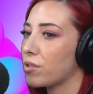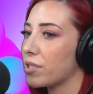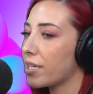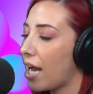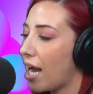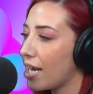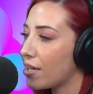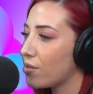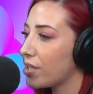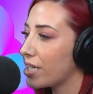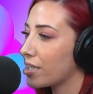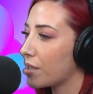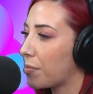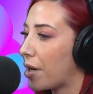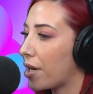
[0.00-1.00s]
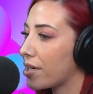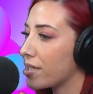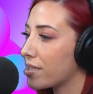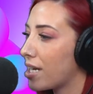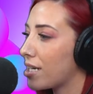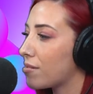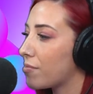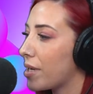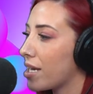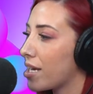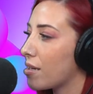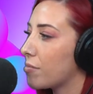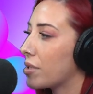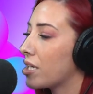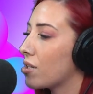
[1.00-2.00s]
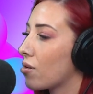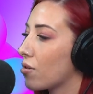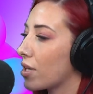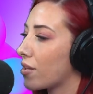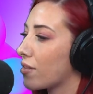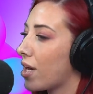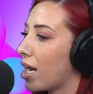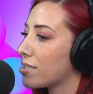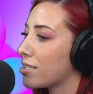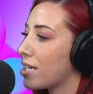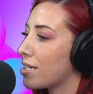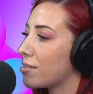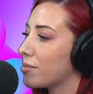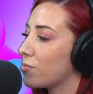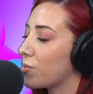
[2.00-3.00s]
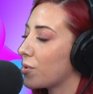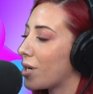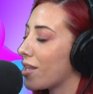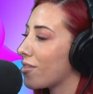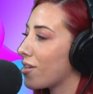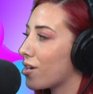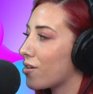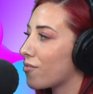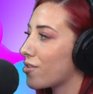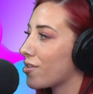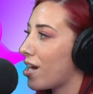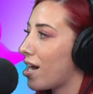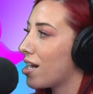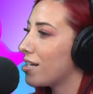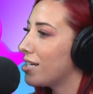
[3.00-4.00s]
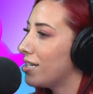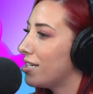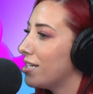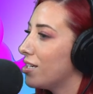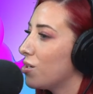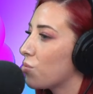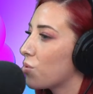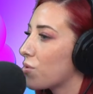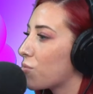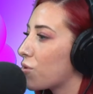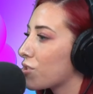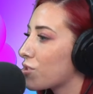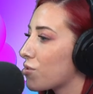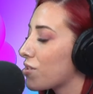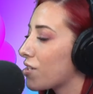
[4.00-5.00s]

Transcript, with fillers: Like I don't like the party side of Miami or like that side. And we're not there for that. We're more so